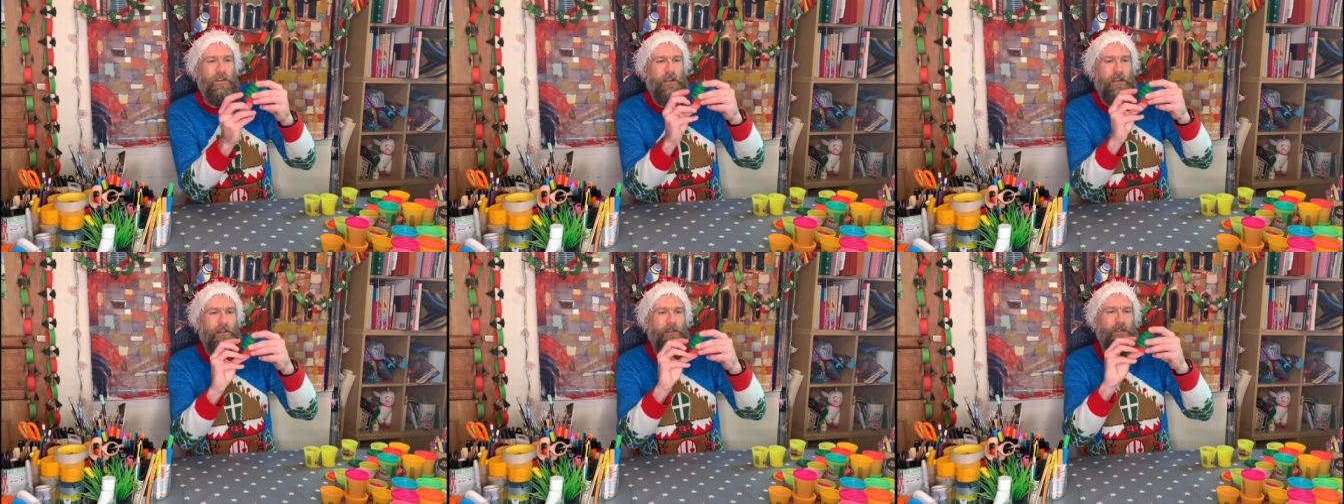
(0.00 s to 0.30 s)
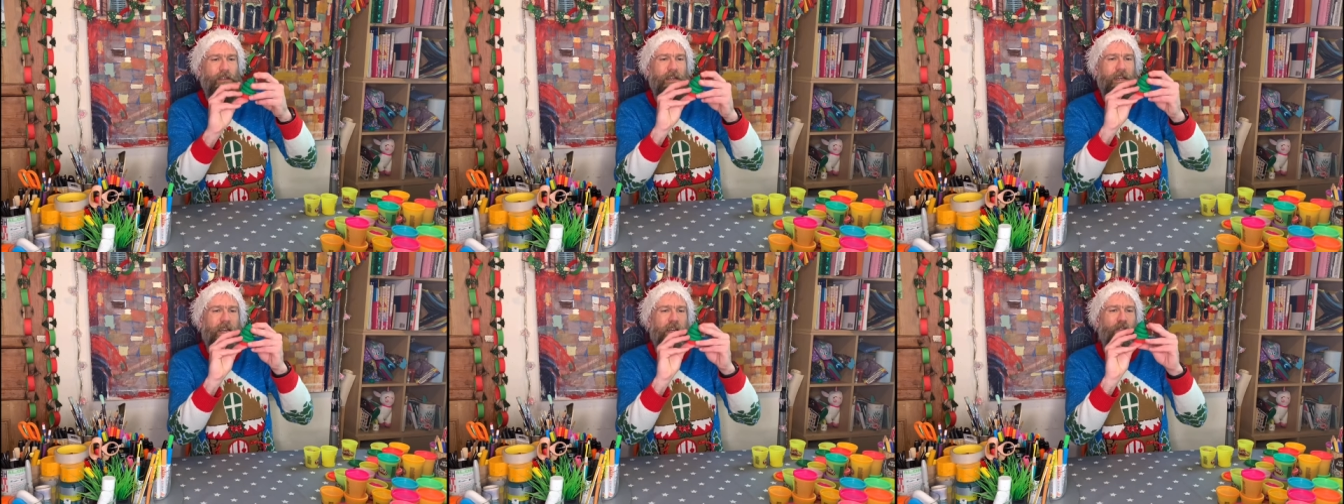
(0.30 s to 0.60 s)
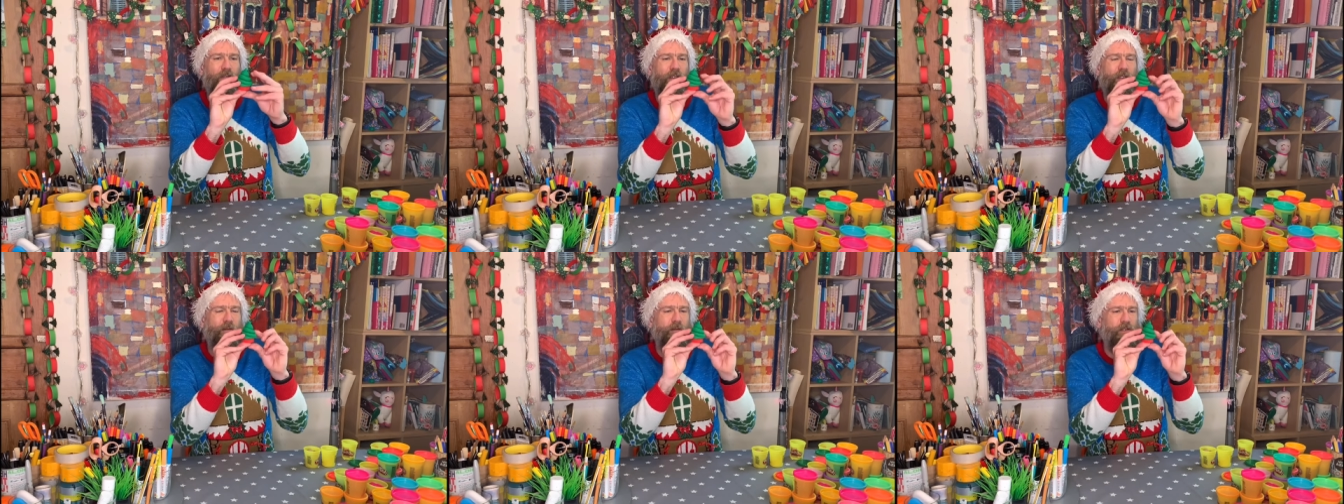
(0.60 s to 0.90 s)
It looks like our
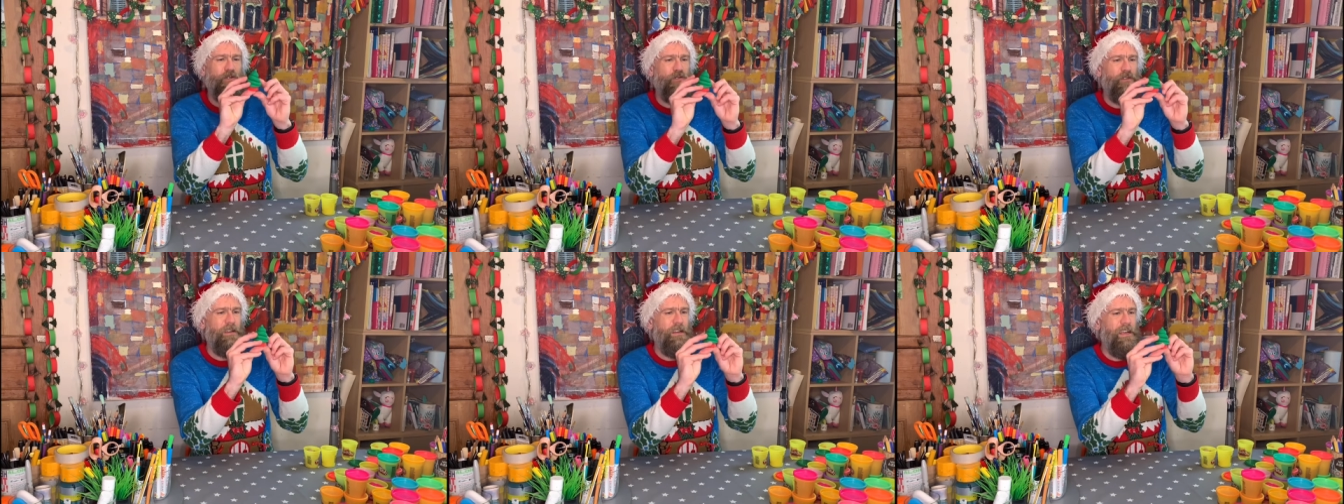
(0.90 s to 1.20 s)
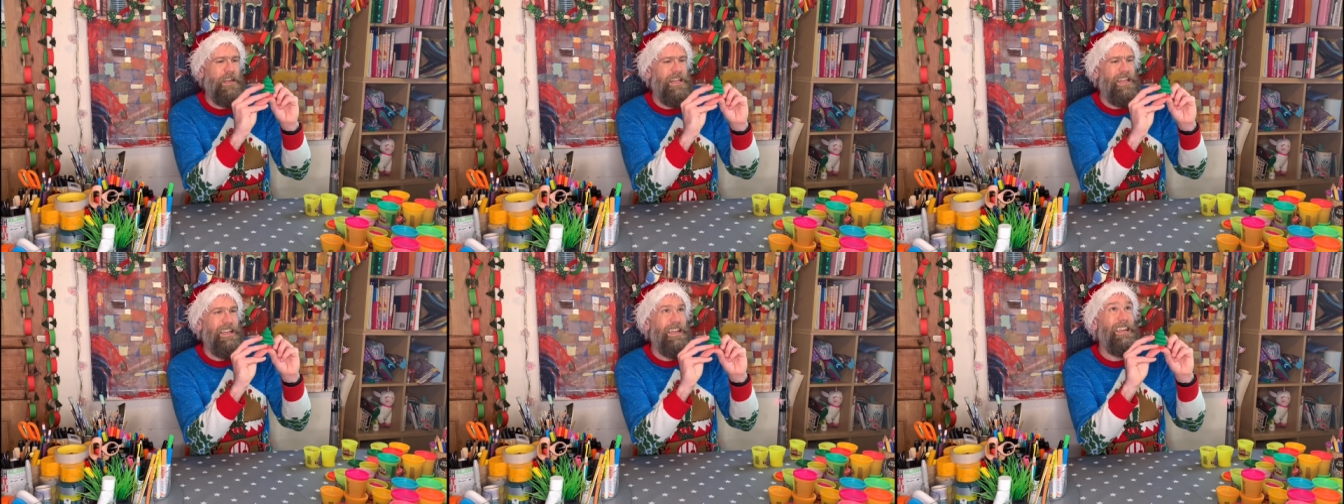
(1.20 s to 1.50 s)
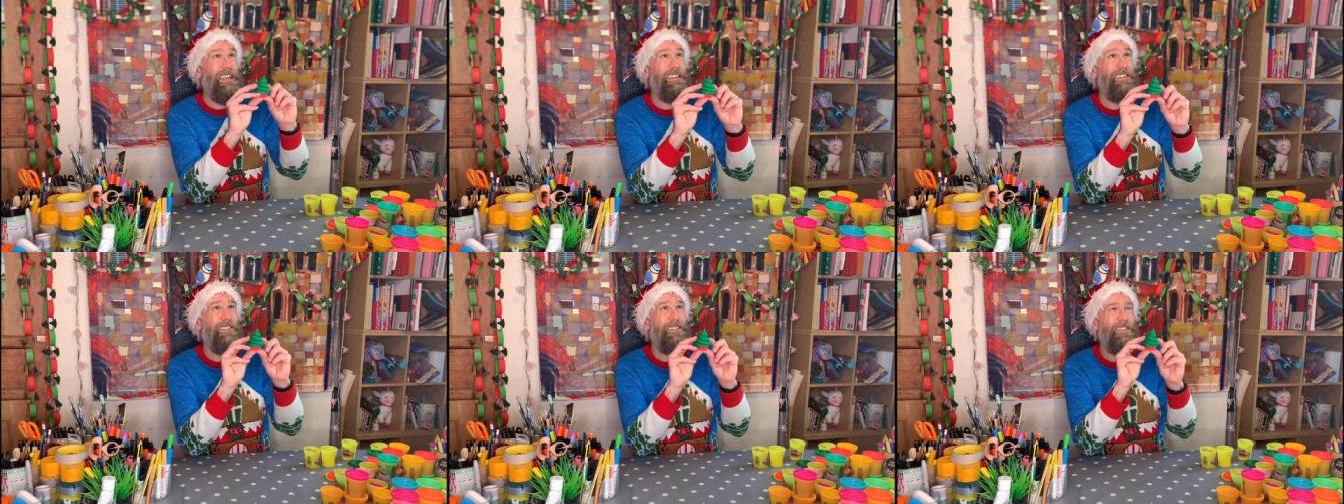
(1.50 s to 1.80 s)
Christmas tree
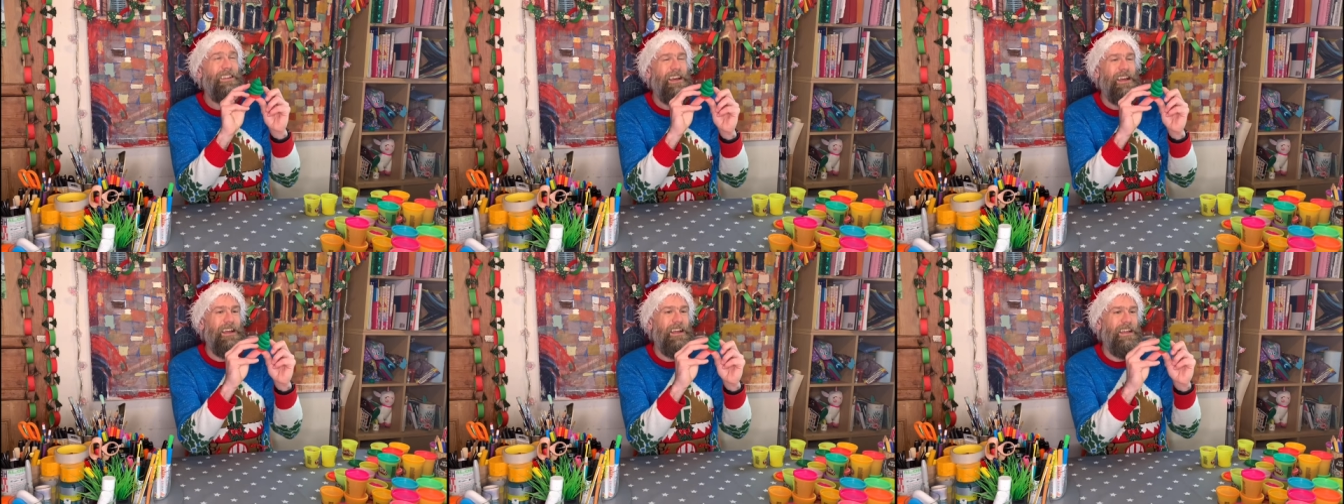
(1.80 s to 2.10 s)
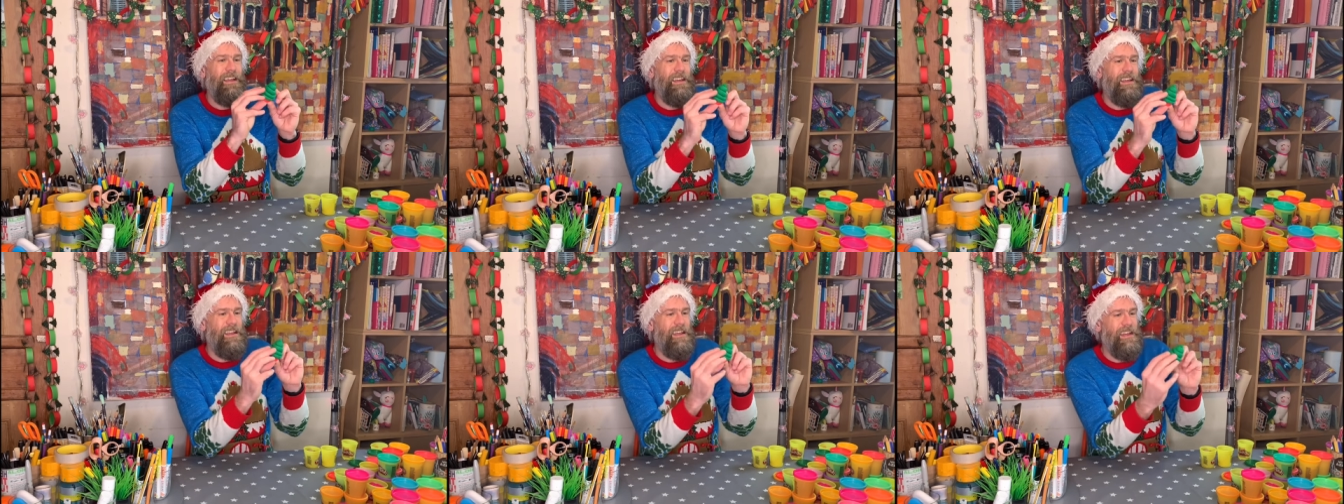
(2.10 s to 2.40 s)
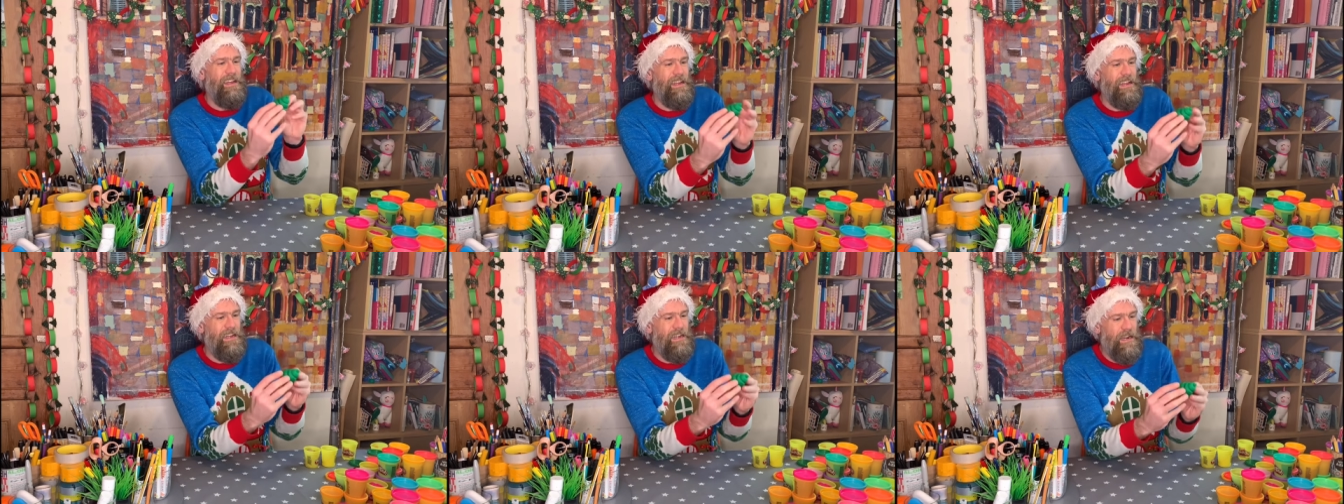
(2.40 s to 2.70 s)
is sat
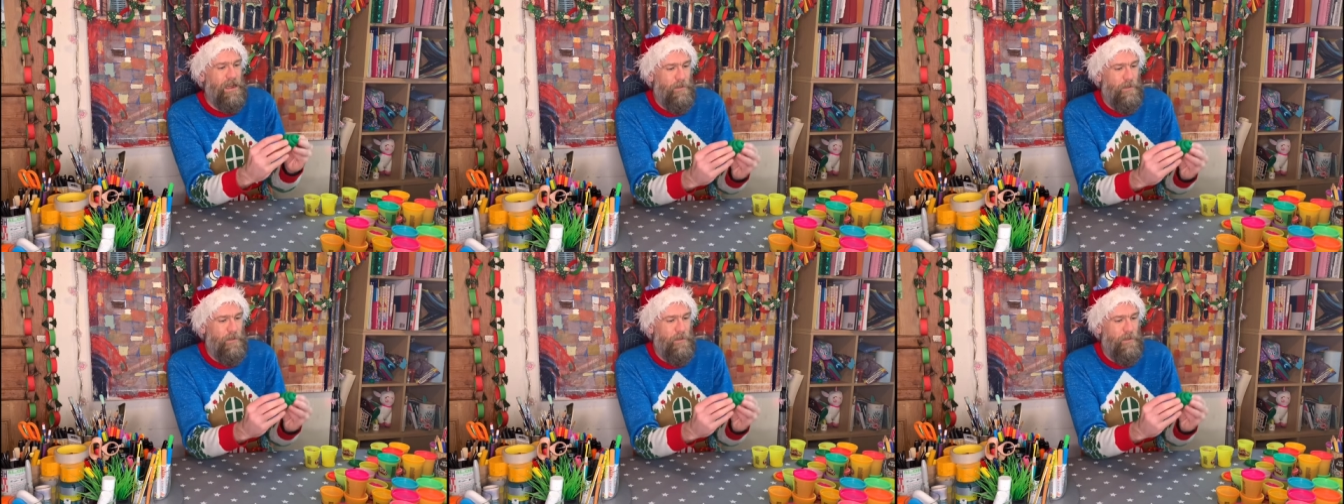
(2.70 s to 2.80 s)
in a